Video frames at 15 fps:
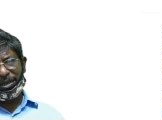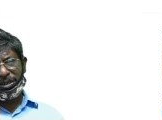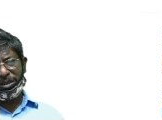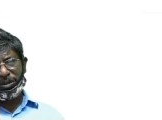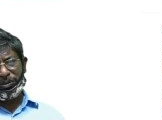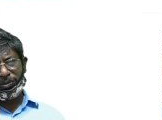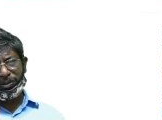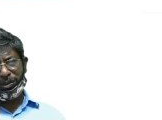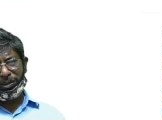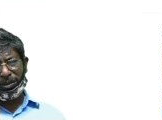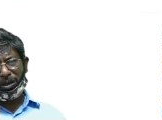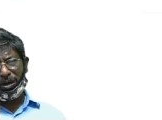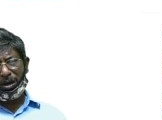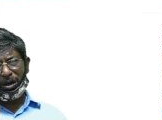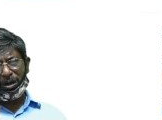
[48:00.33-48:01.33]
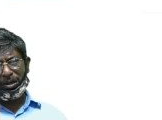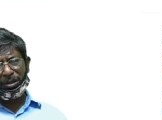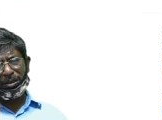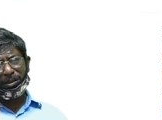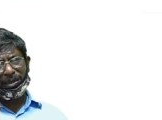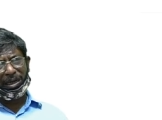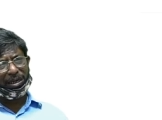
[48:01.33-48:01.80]
story or
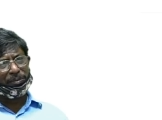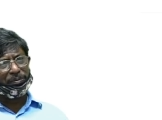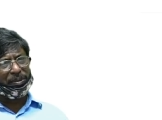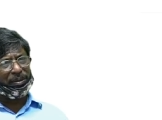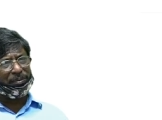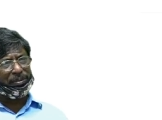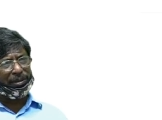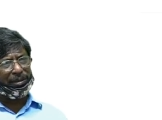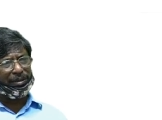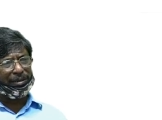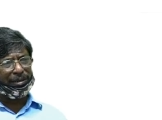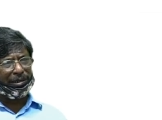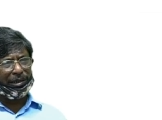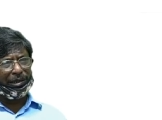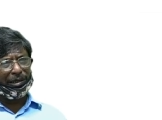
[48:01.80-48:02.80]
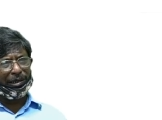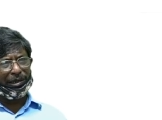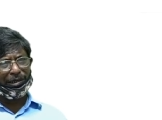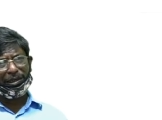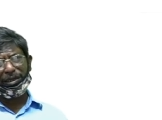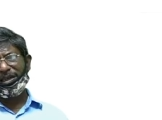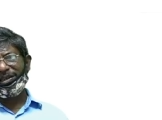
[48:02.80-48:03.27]
that may be
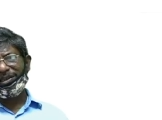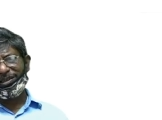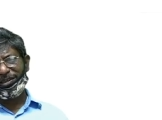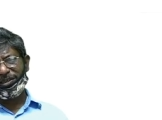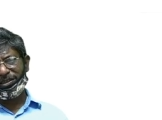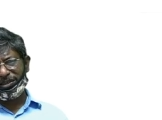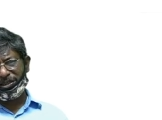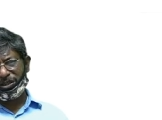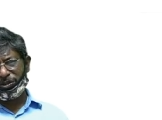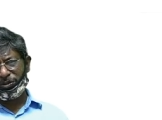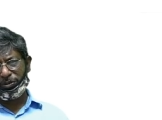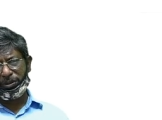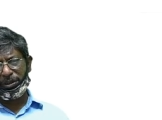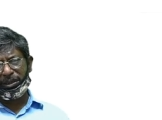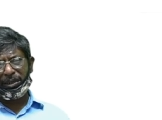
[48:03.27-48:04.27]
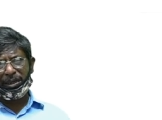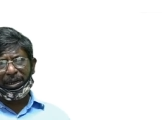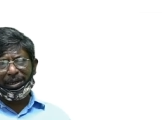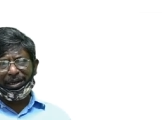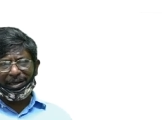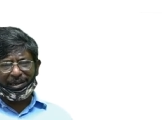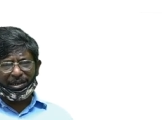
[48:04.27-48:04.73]
an English story.
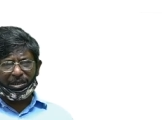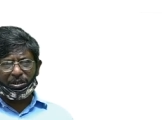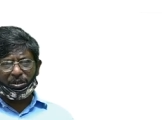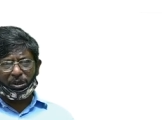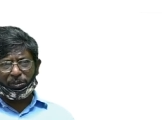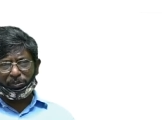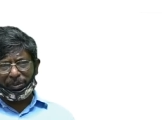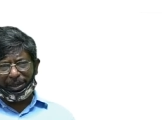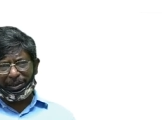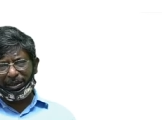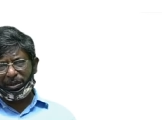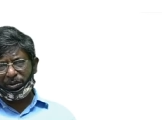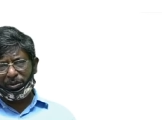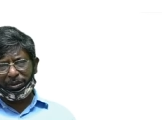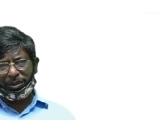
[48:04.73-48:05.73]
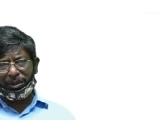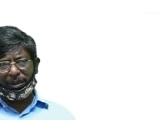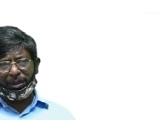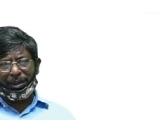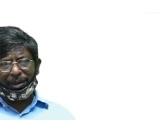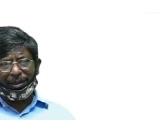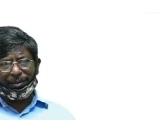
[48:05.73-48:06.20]
It is not mandatory
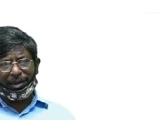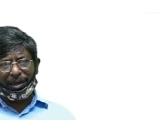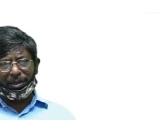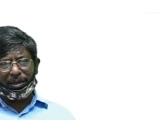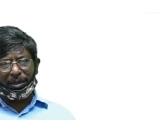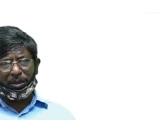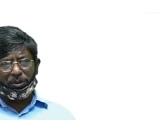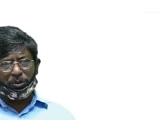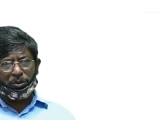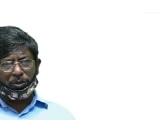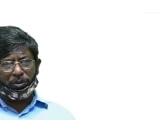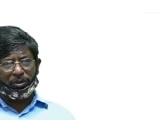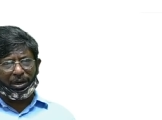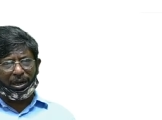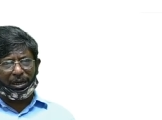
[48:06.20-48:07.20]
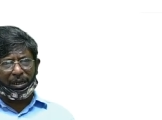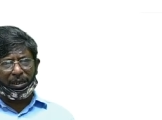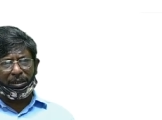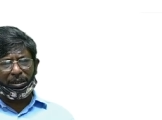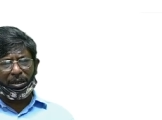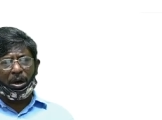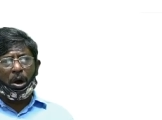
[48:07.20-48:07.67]
that you should
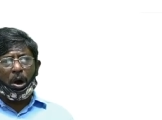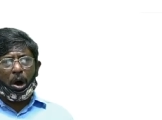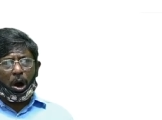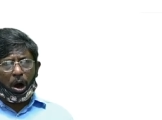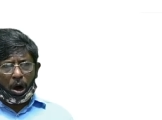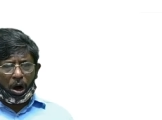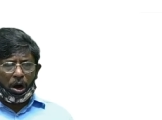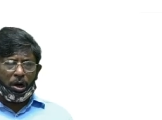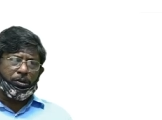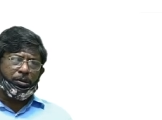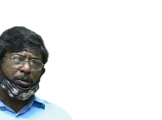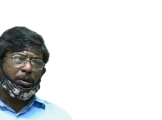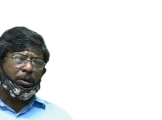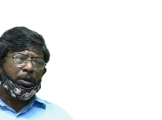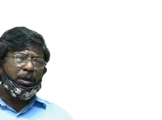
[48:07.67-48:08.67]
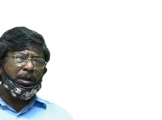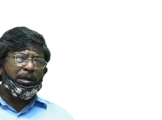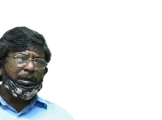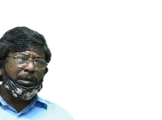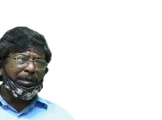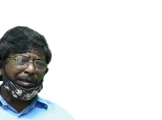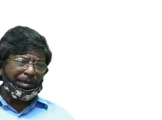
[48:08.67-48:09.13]
write on
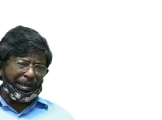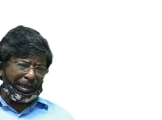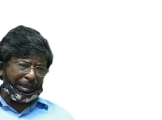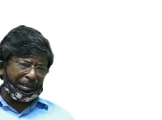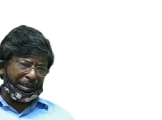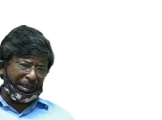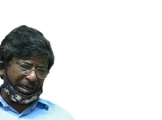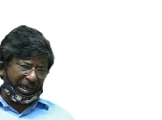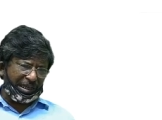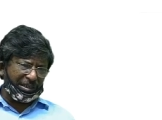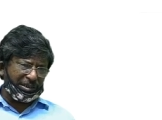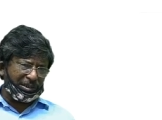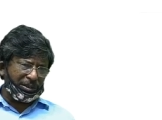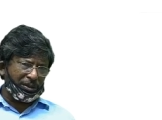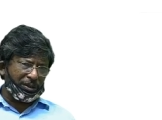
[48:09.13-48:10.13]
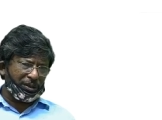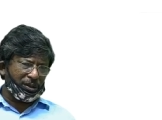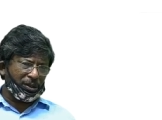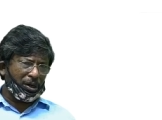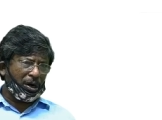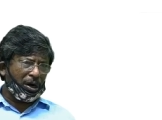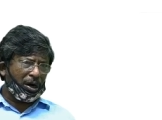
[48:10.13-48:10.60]
the
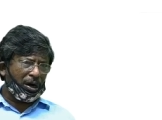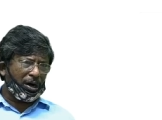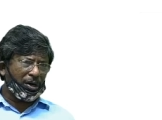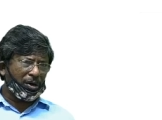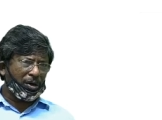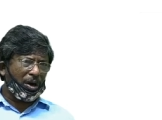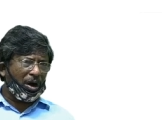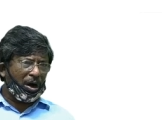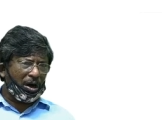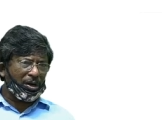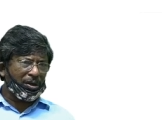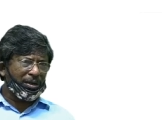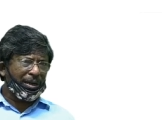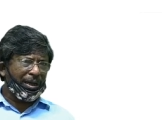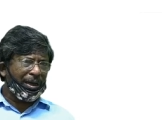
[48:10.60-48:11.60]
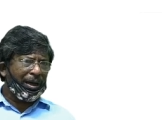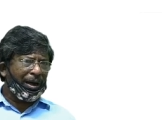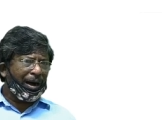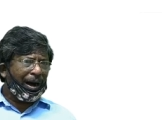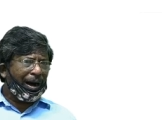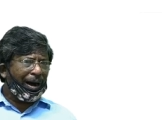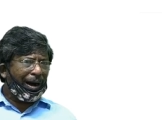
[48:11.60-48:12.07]
luncheon or on
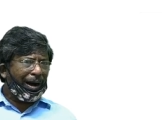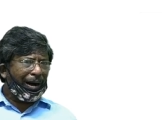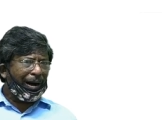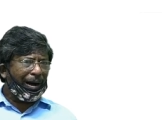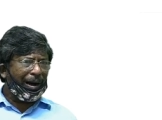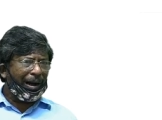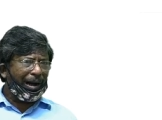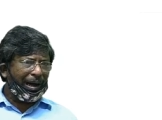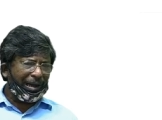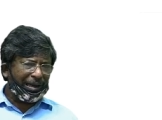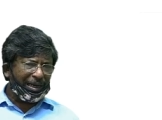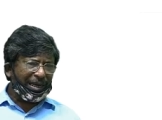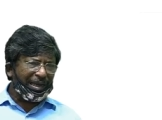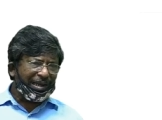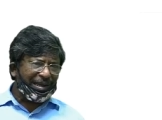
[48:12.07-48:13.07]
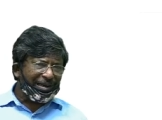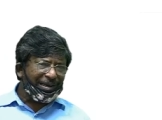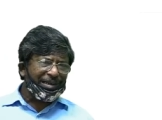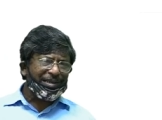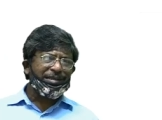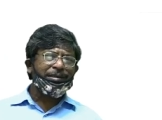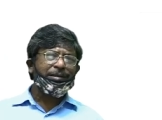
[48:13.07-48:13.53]
an
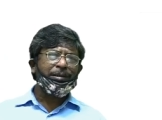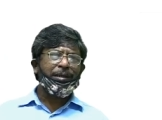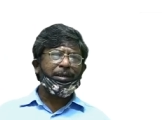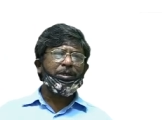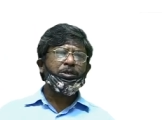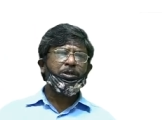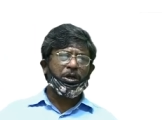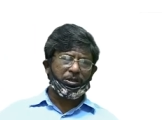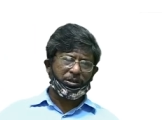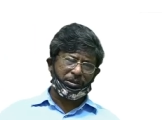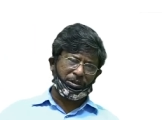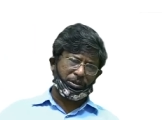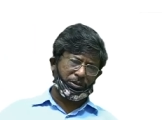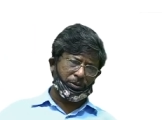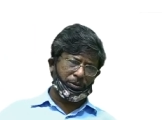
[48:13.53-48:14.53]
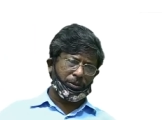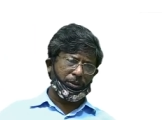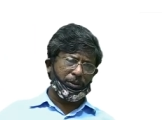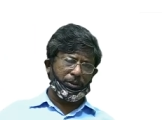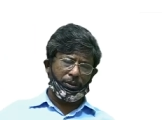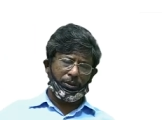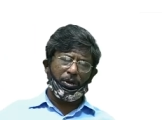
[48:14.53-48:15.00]
English short
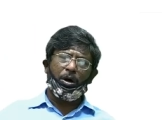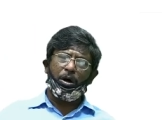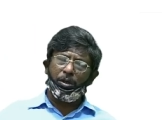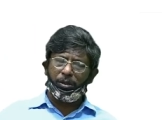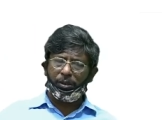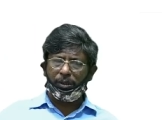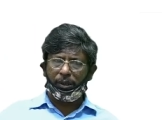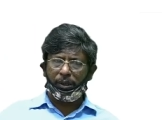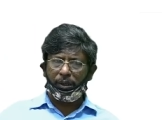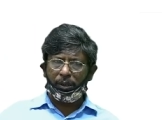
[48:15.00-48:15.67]
story only.